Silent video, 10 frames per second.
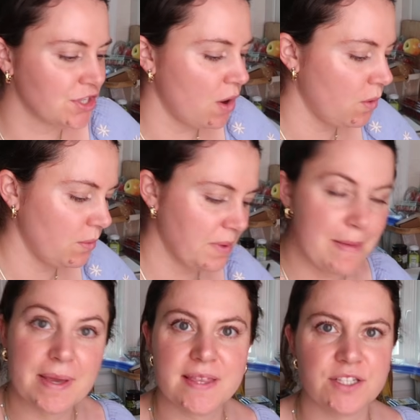So
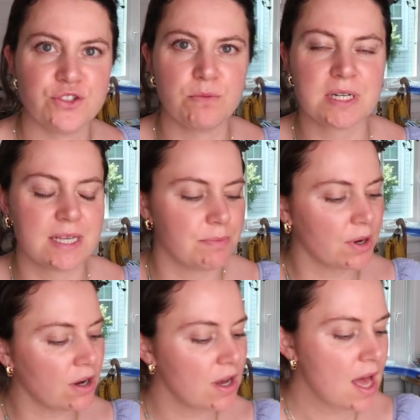keeping this super
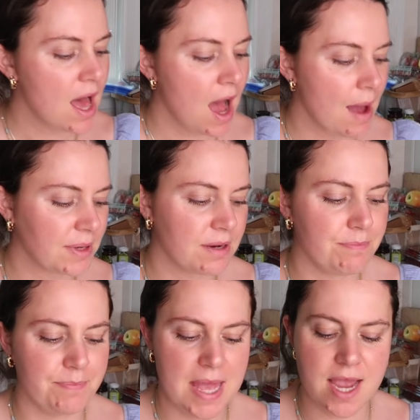simple, I'm gonna
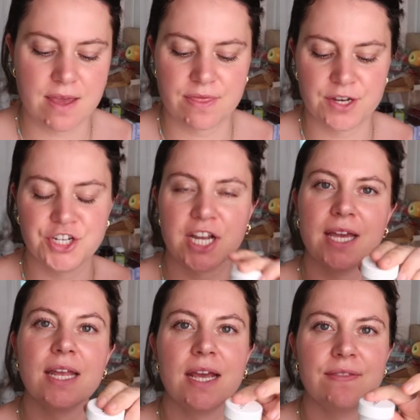bake the
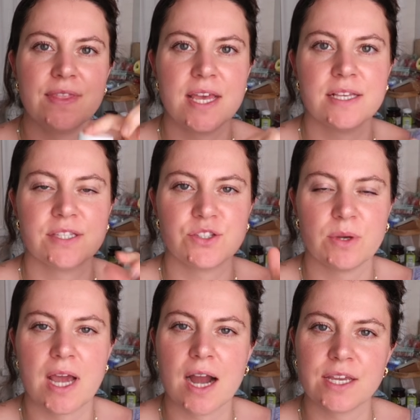chicken in this
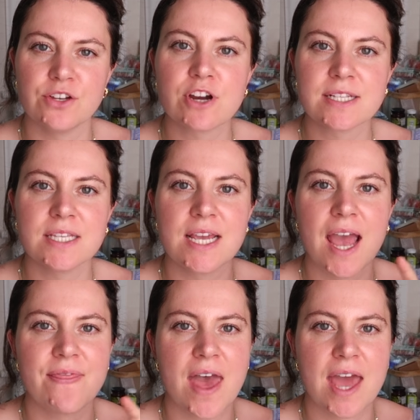soyaki dressing
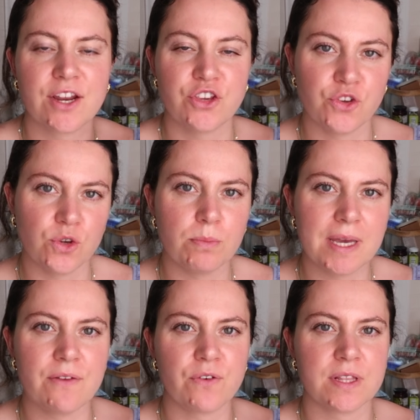and then cube
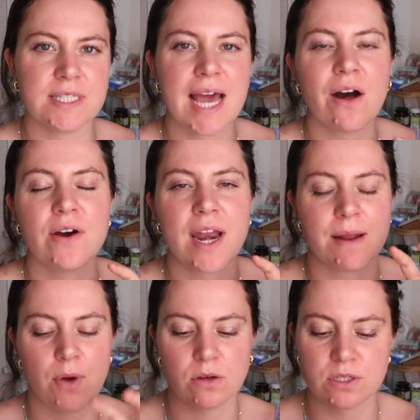it for the salad, and
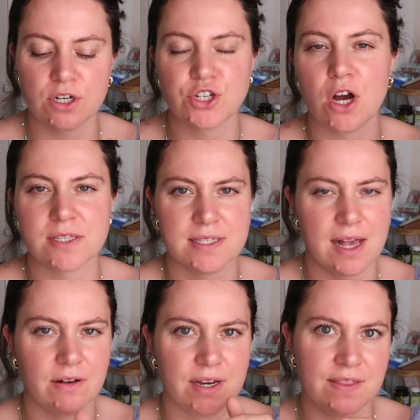I'm also gonna toss the
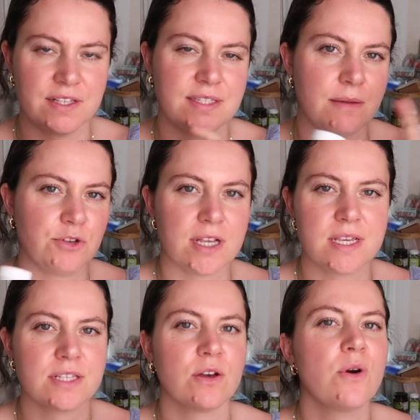salad in the same
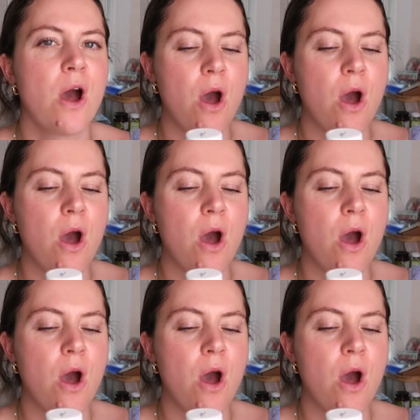dressing. So